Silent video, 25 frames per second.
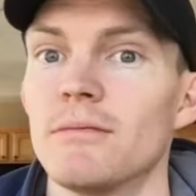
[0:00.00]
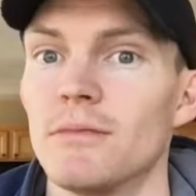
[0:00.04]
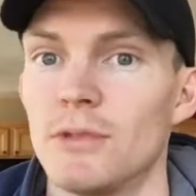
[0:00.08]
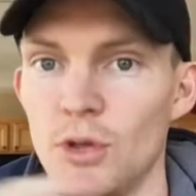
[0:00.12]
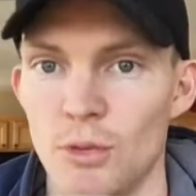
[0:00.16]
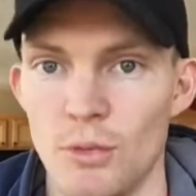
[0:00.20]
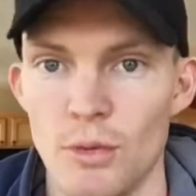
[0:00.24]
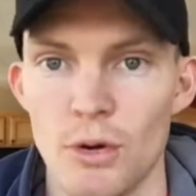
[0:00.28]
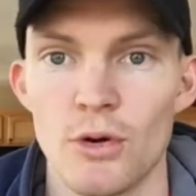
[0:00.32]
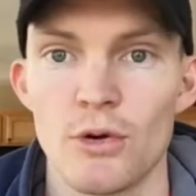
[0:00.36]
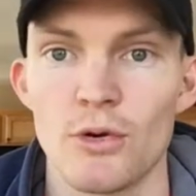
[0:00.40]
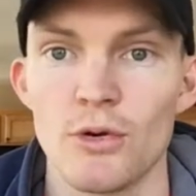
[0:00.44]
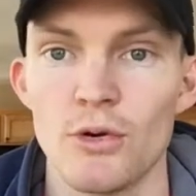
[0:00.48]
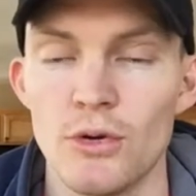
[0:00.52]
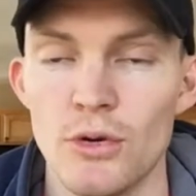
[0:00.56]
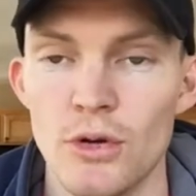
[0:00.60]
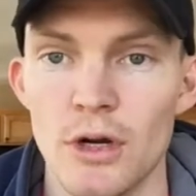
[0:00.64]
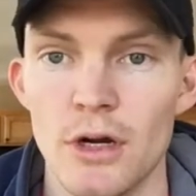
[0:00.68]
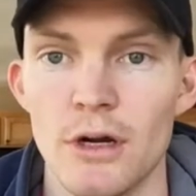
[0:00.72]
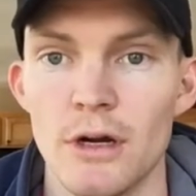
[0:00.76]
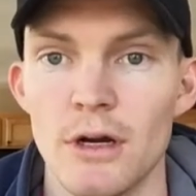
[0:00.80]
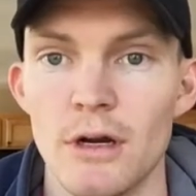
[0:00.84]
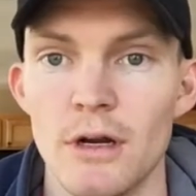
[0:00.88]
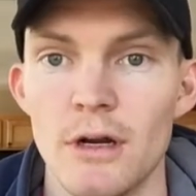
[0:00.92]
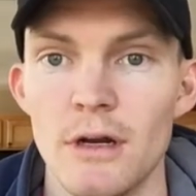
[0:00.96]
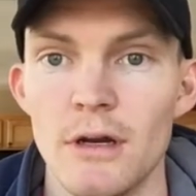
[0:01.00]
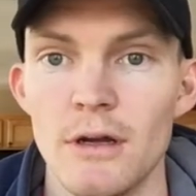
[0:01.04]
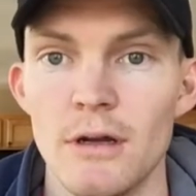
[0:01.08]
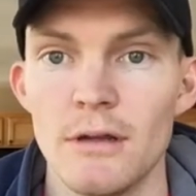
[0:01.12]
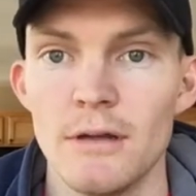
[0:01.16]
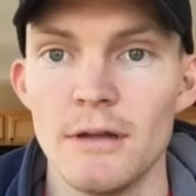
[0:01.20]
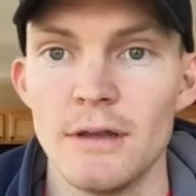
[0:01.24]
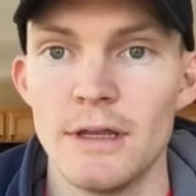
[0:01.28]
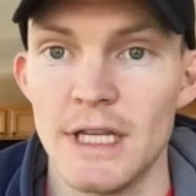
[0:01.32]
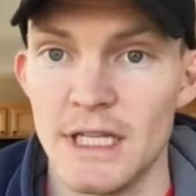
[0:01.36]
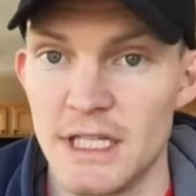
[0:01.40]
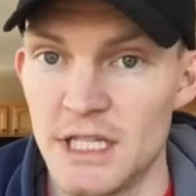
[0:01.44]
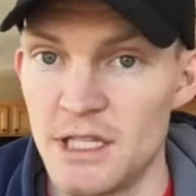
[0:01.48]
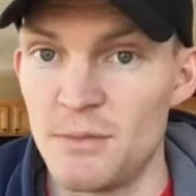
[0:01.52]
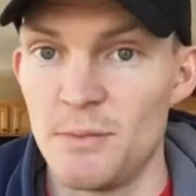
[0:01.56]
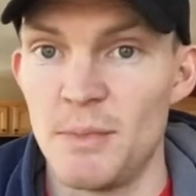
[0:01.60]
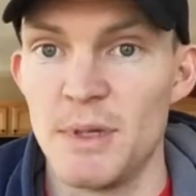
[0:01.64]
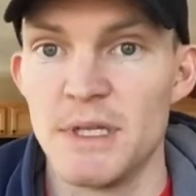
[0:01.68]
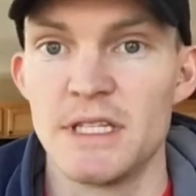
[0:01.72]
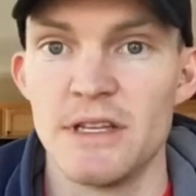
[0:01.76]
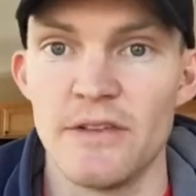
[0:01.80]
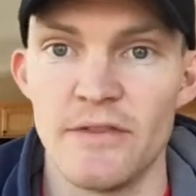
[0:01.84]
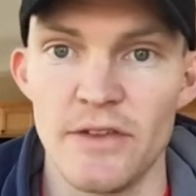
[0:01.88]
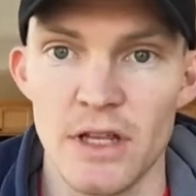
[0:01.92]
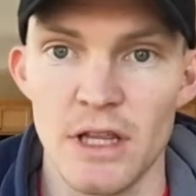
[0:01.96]
the recruiter that's
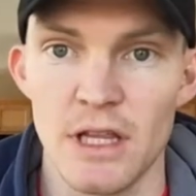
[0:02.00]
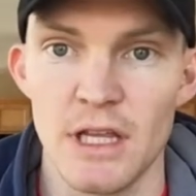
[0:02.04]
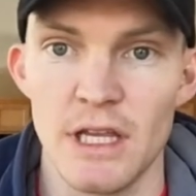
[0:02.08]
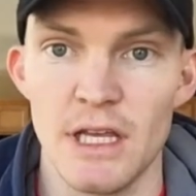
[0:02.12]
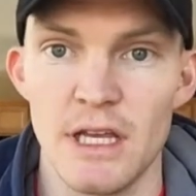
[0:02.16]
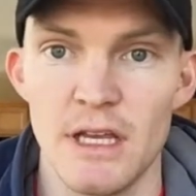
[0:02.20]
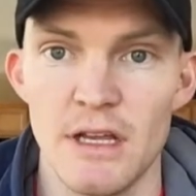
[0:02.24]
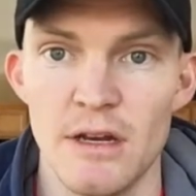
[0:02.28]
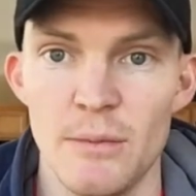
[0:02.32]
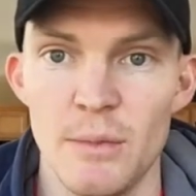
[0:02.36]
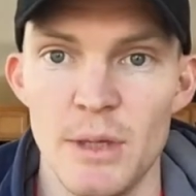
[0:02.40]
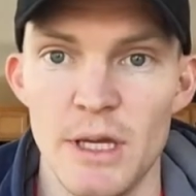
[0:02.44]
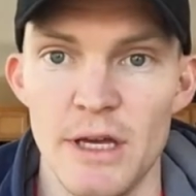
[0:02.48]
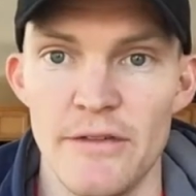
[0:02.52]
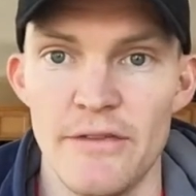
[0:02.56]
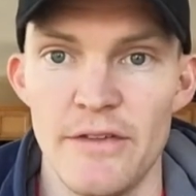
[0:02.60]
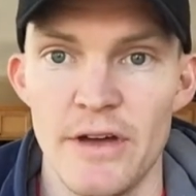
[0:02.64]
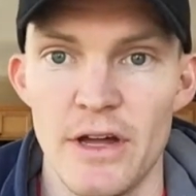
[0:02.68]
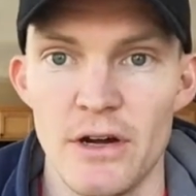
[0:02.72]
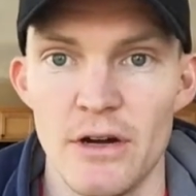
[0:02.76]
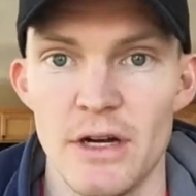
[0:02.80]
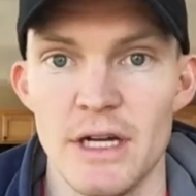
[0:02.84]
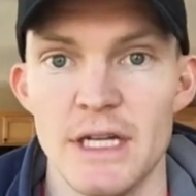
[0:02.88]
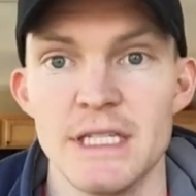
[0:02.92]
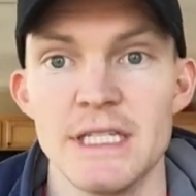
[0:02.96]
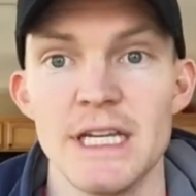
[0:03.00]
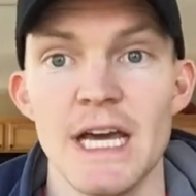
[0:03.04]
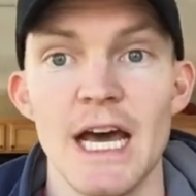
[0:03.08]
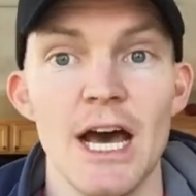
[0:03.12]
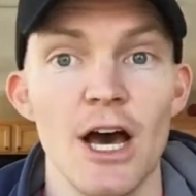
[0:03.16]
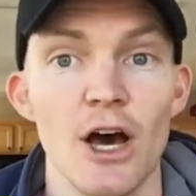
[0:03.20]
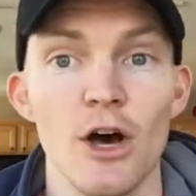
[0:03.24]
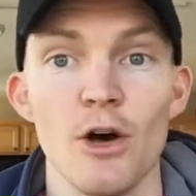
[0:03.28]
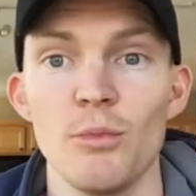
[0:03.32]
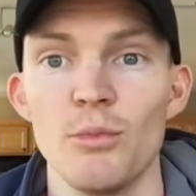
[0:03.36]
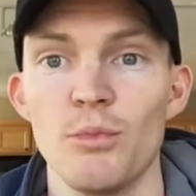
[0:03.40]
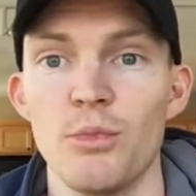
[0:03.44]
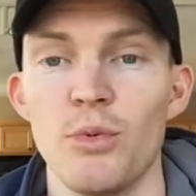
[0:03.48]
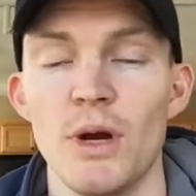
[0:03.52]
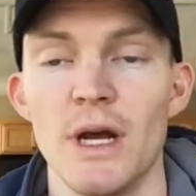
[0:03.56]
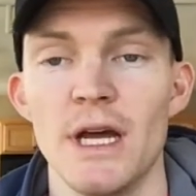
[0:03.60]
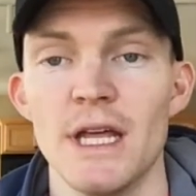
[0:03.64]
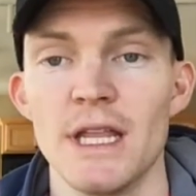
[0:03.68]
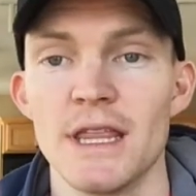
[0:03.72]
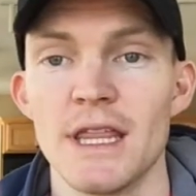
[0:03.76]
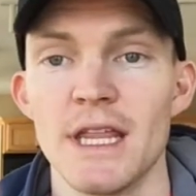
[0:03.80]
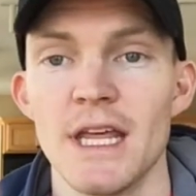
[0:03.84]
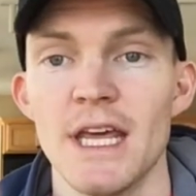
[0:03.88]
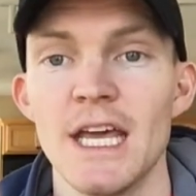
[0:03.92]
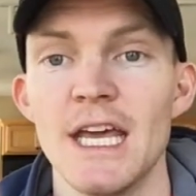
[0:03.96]
specifically gonna be a veteran, to help
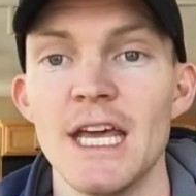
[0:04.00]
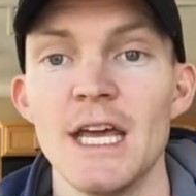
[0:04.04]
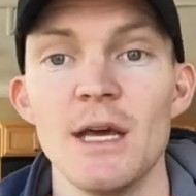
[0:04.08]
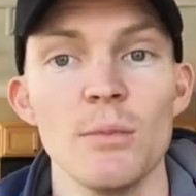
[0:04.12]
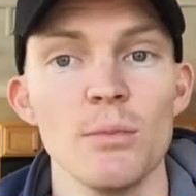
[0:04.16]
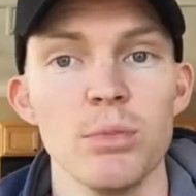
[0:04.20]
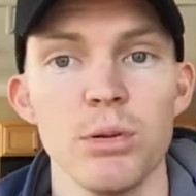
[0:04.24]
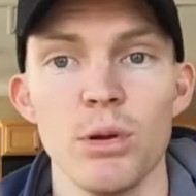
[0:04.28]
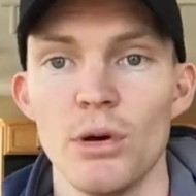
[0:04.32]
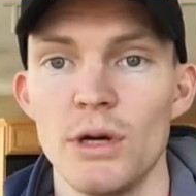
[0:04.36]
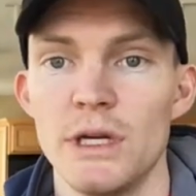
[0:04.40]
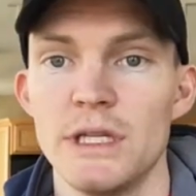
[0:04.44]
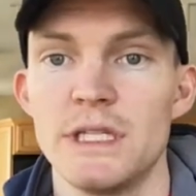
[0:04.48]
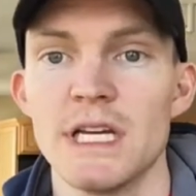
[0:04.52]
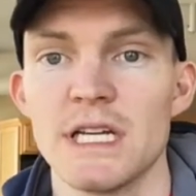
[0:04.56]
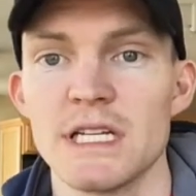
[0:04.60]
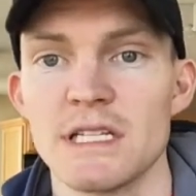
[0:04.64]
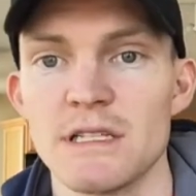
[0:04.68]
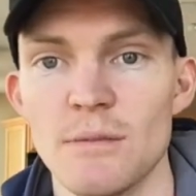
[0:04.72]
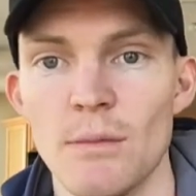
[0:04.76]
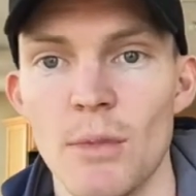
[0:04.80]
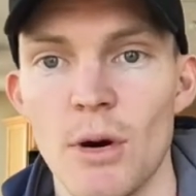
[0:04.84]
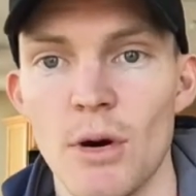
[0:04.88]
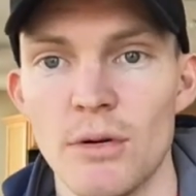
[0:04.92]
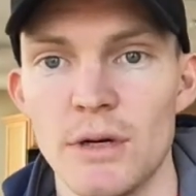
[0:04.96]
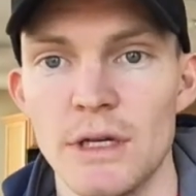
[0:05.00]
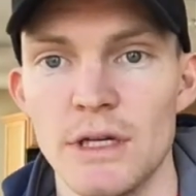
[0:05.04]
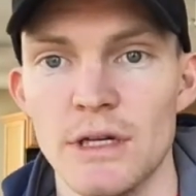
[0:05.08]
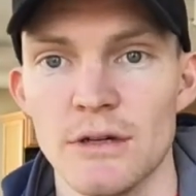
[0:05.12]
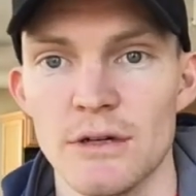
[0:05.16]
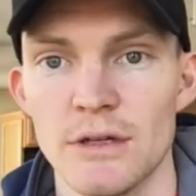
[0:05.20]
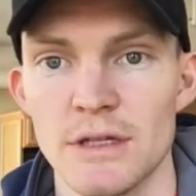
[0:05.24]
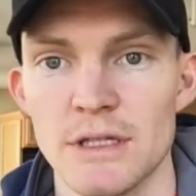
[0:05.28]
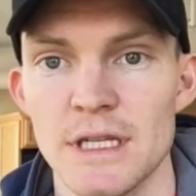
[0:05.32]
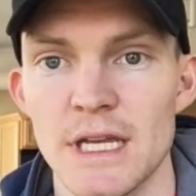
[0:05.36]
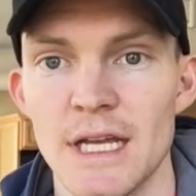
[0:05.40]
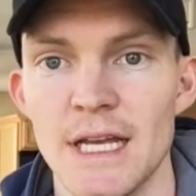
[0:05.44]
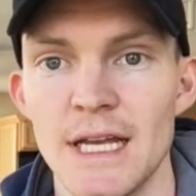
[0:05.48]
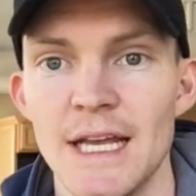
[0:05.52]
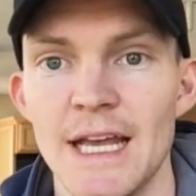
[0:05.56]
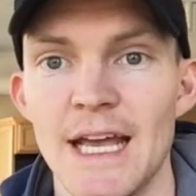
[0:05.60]
with employee testimonials